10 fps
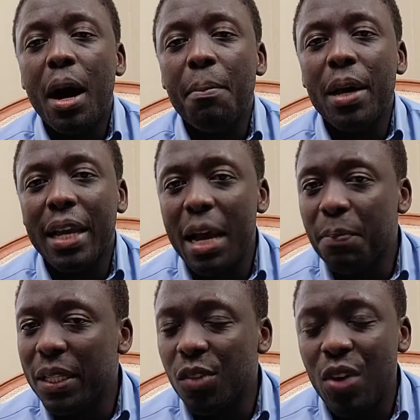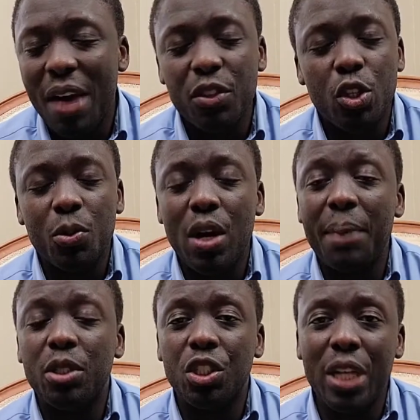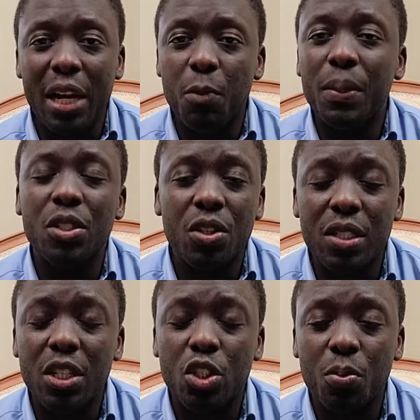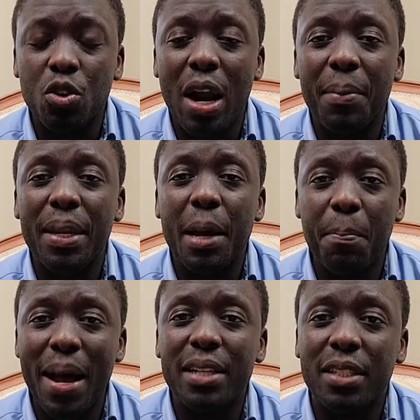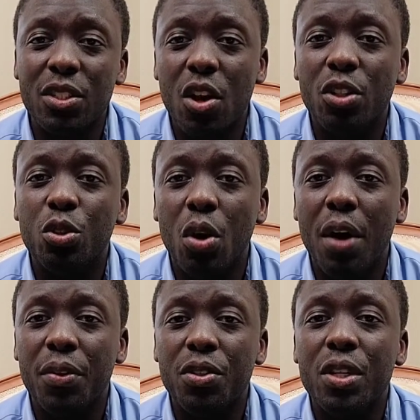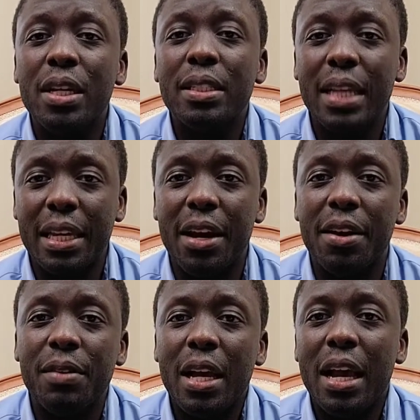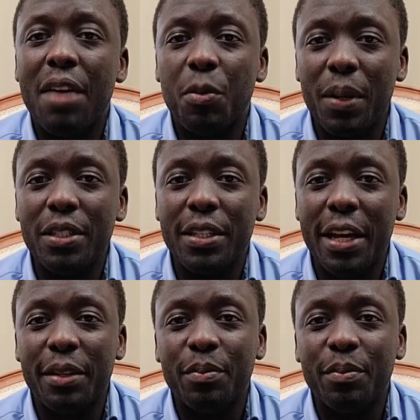Again, please, if you haven't subscribed to the channel, please consider subscribing and pass this on to others. Take care and have a blessed day.